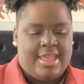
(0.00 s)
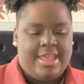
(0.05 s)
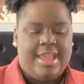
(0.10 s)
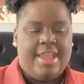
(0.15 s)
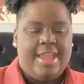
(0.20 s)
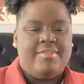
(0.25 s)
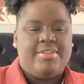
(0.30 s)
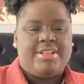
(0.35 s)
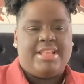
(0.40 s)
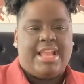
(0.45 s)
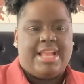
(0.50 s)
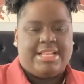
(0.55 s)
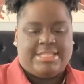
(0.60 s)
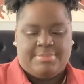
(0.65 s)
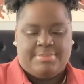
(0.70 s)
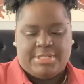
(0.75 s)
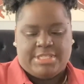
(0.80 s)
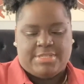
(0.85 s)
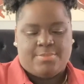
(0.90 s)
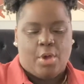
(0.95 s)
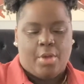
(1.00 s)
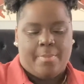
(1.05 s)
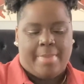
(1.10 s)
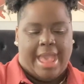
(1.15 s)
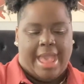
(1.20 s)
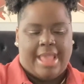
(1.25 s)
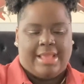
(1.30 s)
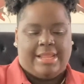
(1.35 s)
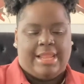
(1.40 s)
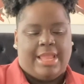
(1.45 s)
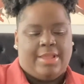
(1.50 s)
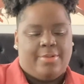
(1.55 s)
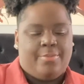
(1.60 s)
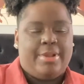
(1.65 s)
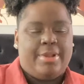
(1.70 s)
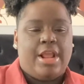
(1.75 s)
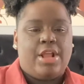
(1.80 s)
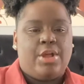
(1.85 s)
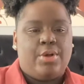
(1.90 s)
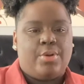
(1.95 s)
everything has to be a small bag. Like, when
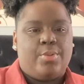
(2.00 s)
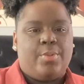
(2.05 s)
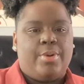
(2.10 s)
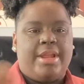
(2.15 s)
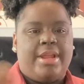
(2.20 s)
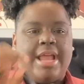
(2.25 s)
I go to work,